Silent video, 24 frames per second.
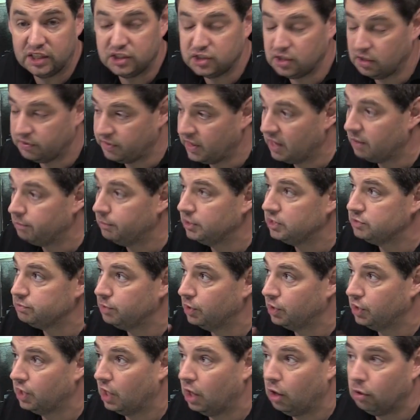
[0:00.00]
So if that means
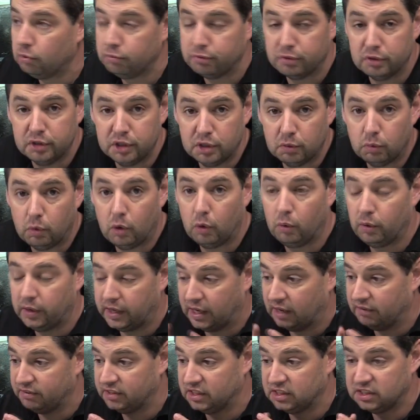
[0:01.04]
putting a hole through your wall and
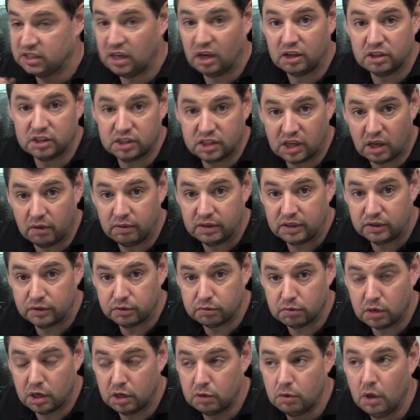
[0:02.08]
having a duct going
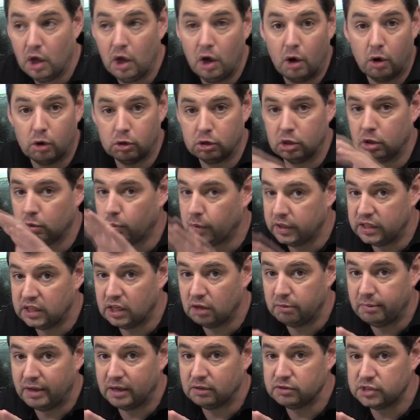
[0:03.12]
through or a
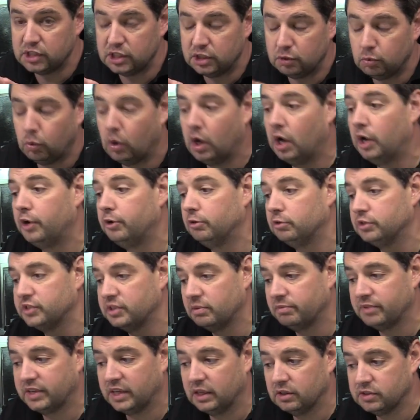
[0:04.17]
window mounted one or
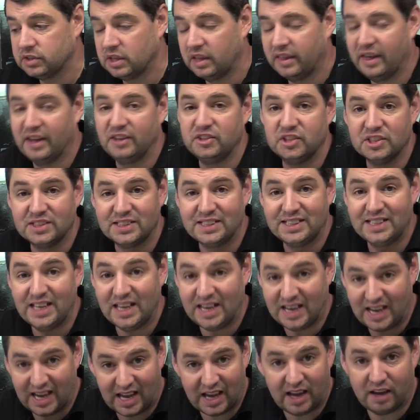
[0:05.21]
something else like that, just get
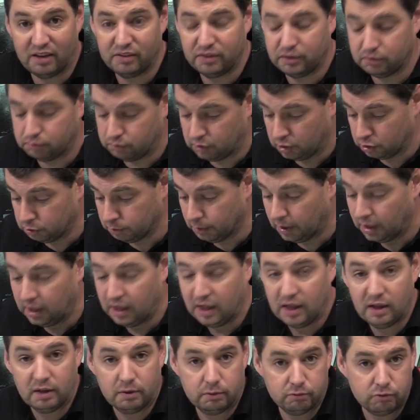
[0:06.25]
it out of the room.
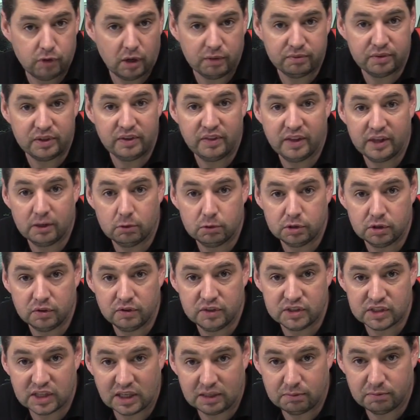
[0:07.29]
Roughly they all do the
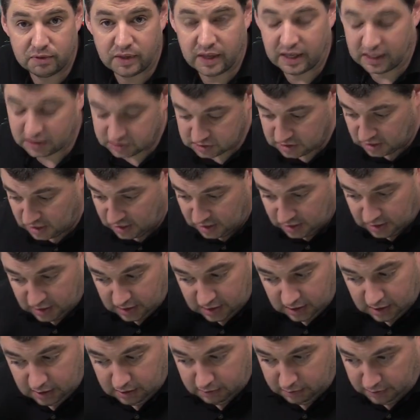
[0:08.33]
same things.
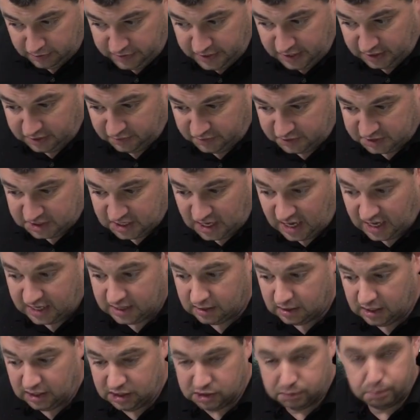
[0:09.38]
At the end of the
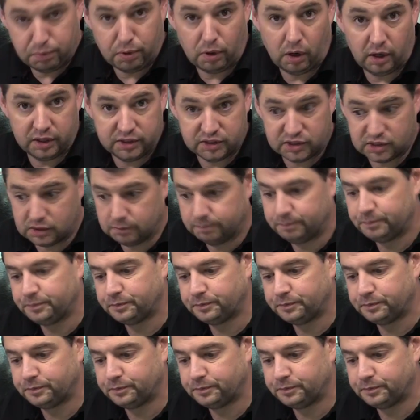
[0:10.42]
day, it's price.